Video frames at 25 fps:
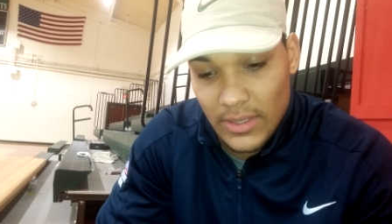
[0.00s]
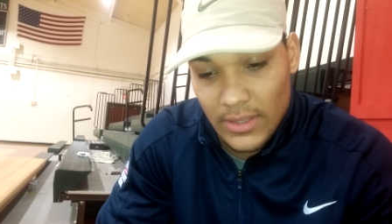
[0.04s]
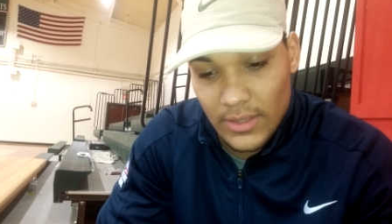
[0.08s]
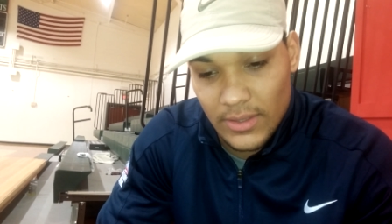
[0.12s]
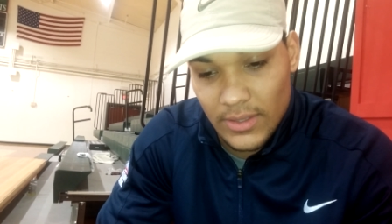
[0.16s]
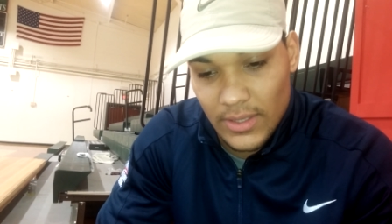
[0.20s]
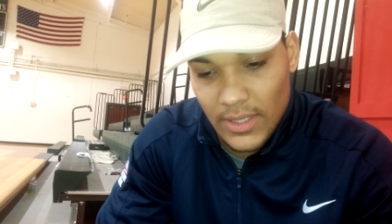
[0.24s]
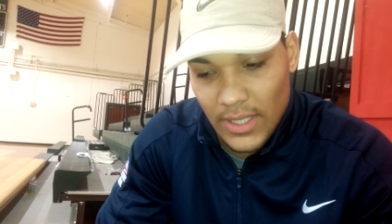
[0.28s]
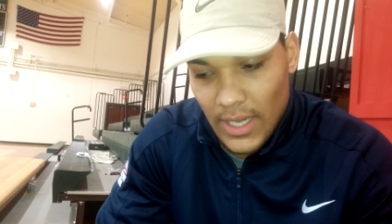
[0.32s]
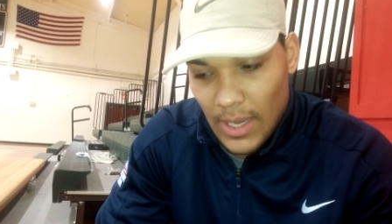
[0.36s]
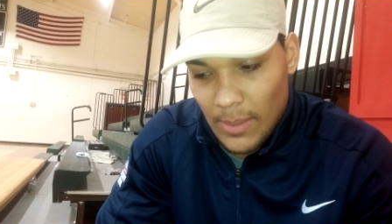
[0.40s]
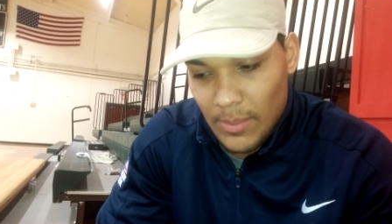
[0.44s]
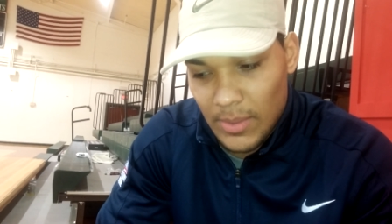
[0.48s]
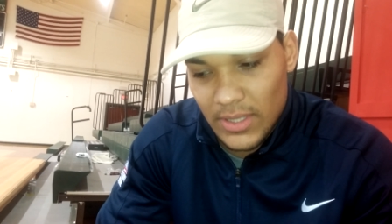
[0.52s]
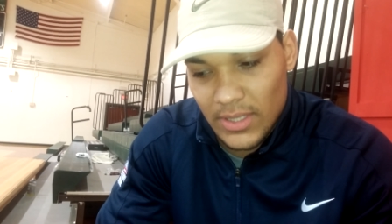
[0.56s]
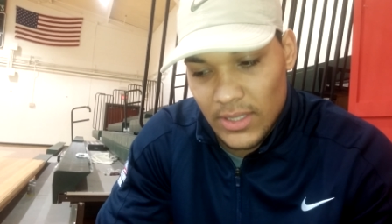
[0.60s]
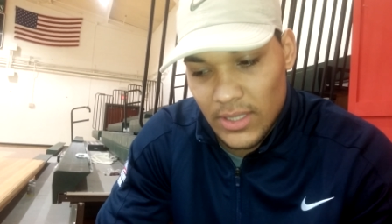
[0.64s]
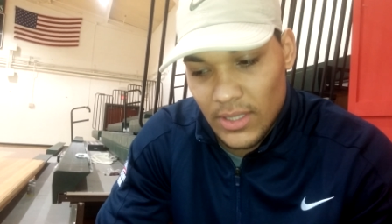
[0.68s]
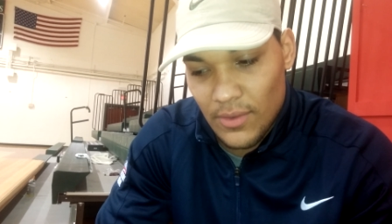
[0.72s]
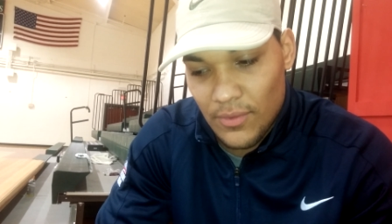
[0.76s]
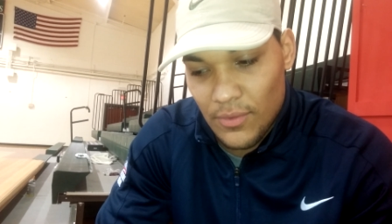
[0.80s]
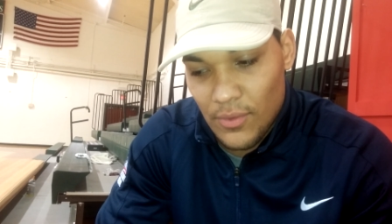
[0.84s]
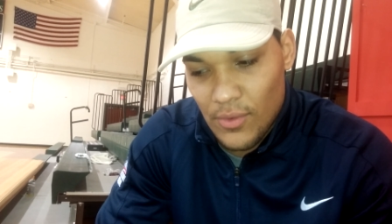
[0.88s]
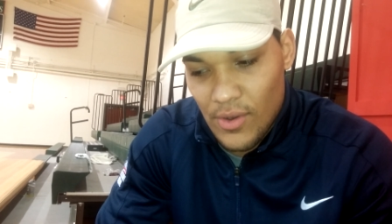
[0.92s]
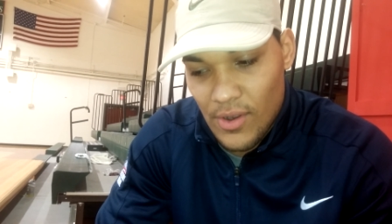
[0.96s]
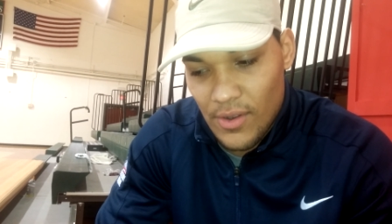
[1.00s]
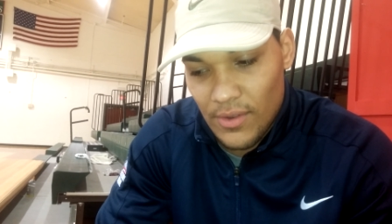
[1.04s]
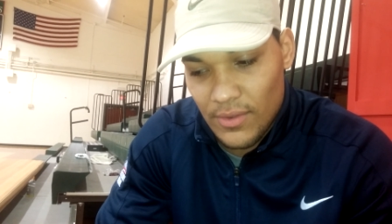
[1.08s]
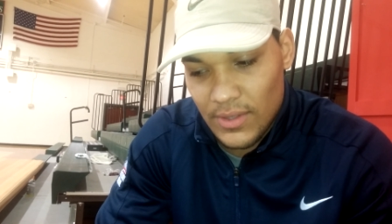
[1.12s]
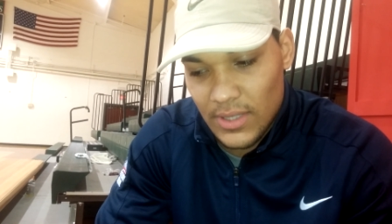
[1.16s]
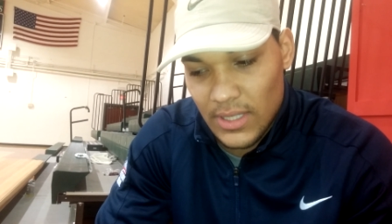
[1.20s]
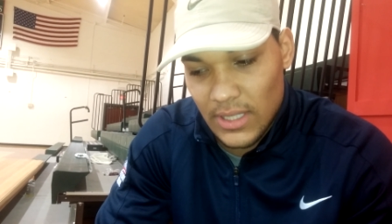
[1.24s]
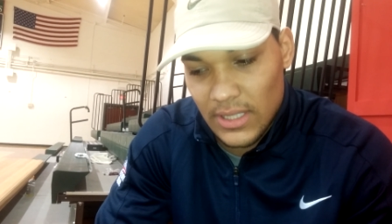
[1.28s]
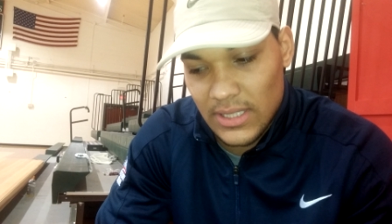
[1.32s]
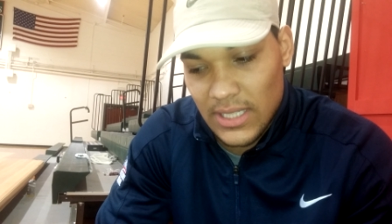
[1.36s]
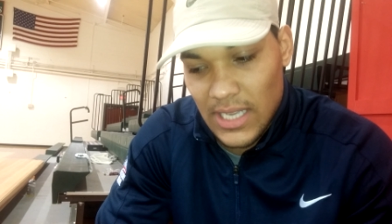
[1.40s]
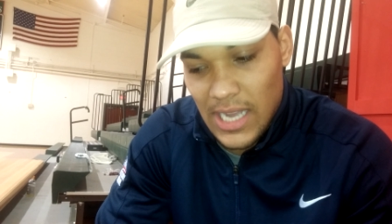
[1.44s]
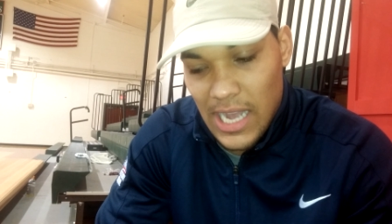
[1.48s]
and just, I'm just looking forward
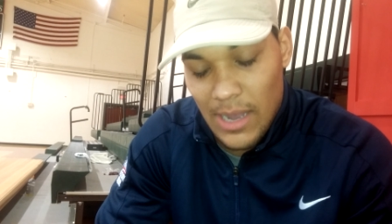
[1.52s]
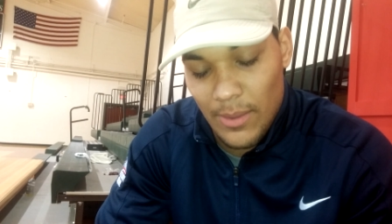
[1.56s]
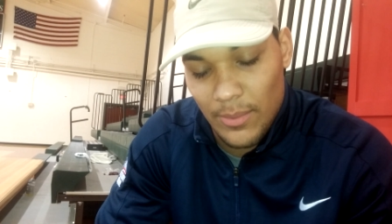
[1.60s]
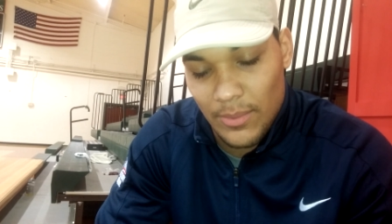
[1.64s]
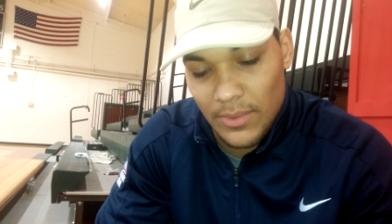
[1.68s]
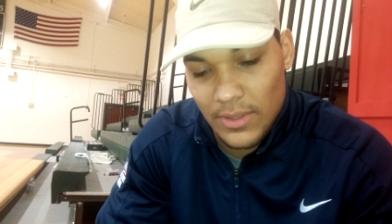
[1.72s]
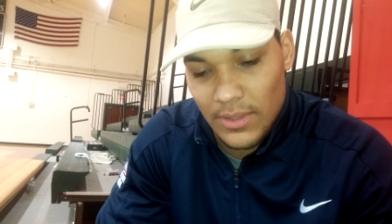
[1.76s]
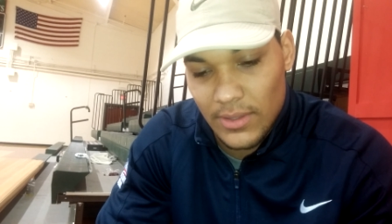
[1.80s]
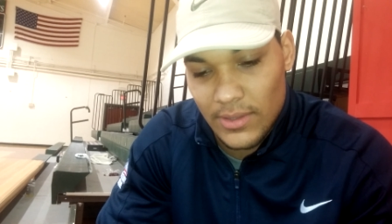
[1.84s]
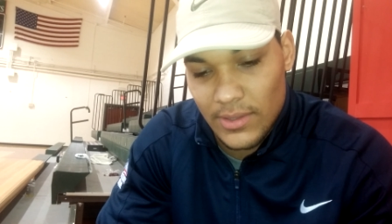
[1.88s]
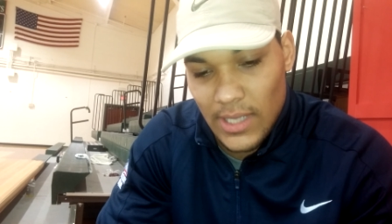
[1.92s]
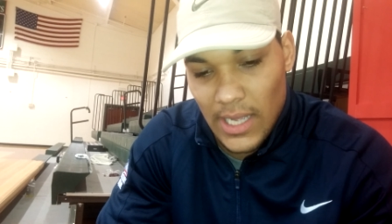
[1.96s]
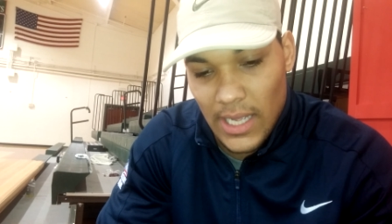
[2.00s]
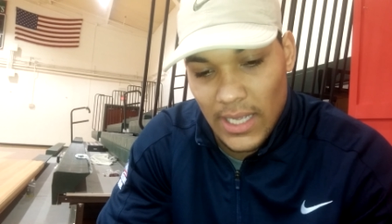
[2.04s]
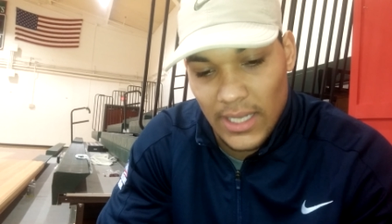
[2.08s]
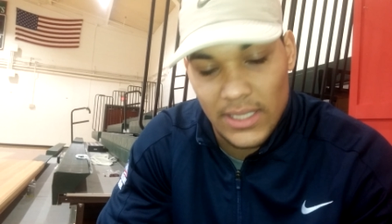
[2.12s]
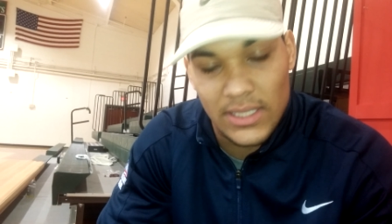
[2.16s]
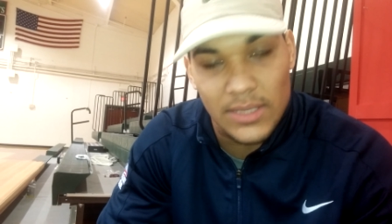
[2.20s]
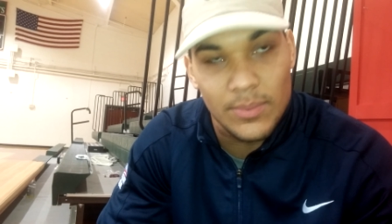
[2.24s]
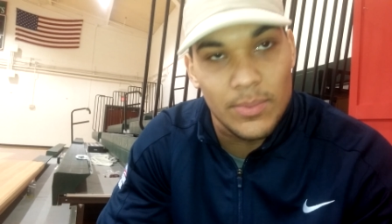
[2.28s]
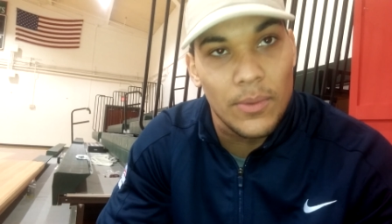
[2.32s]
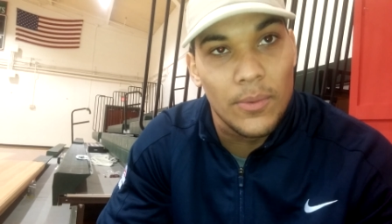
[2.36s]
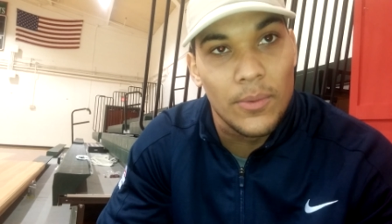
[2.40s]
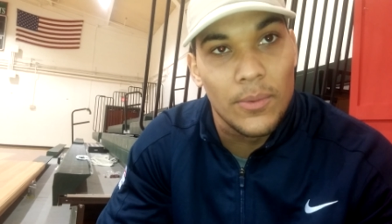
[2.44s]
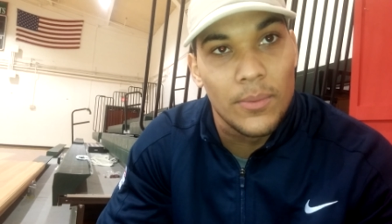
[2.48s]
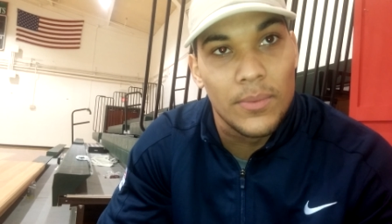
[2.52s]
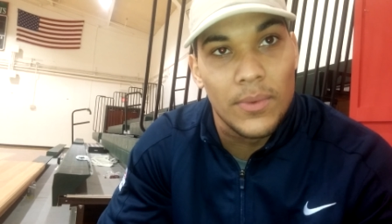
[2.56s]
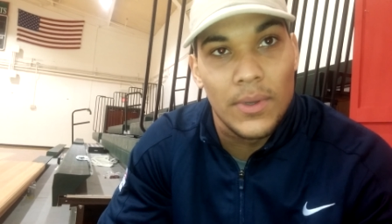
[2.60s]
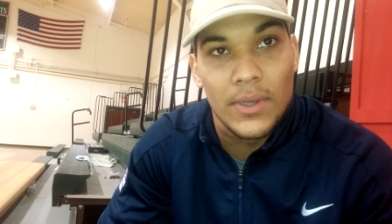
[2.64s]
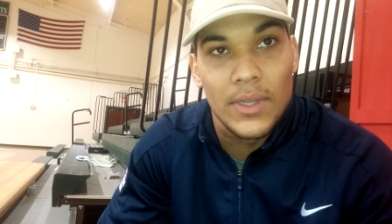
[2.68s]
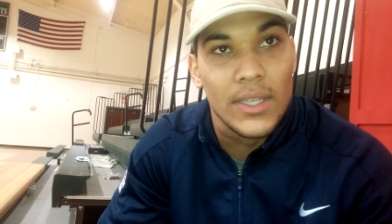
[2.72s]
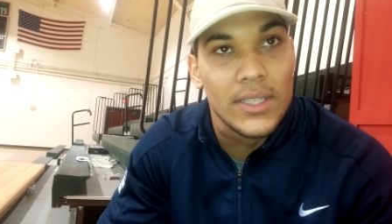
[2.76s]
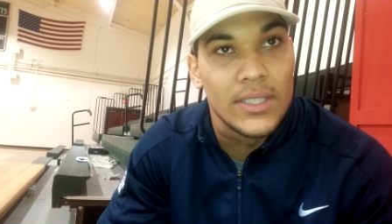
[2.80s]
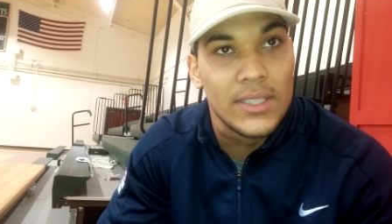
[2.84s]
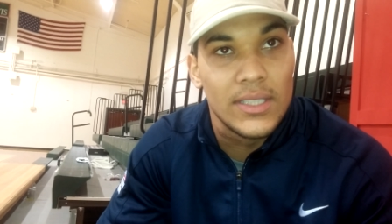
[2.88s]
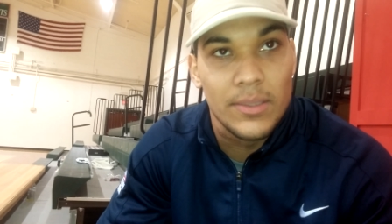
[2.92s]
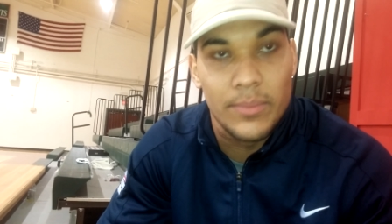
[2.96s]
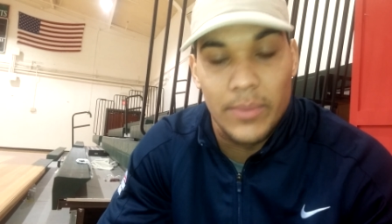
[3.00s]
to the time we I can spend with
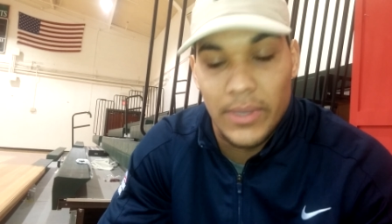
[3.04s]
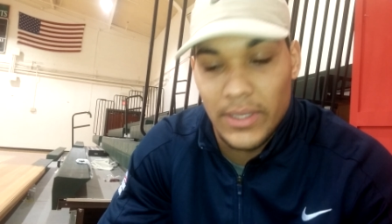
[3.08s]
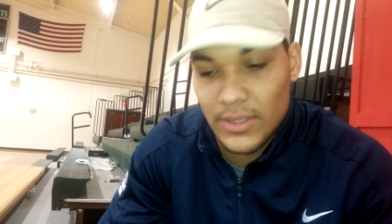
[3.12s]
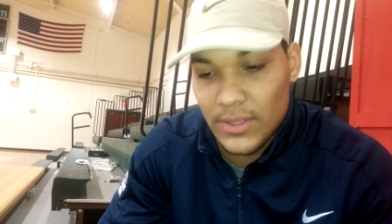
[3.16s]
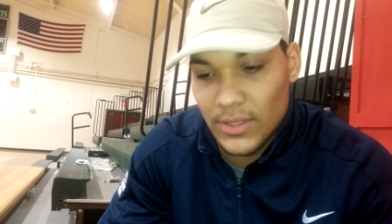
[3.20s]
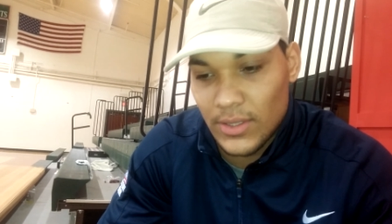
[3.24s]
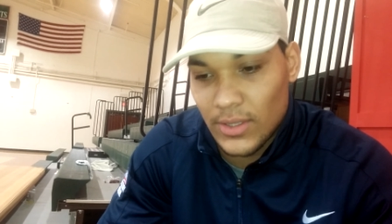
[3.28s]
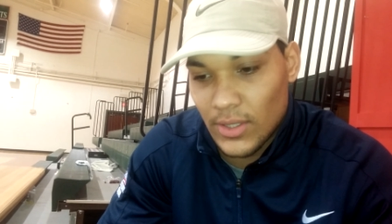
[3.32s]
other teammates.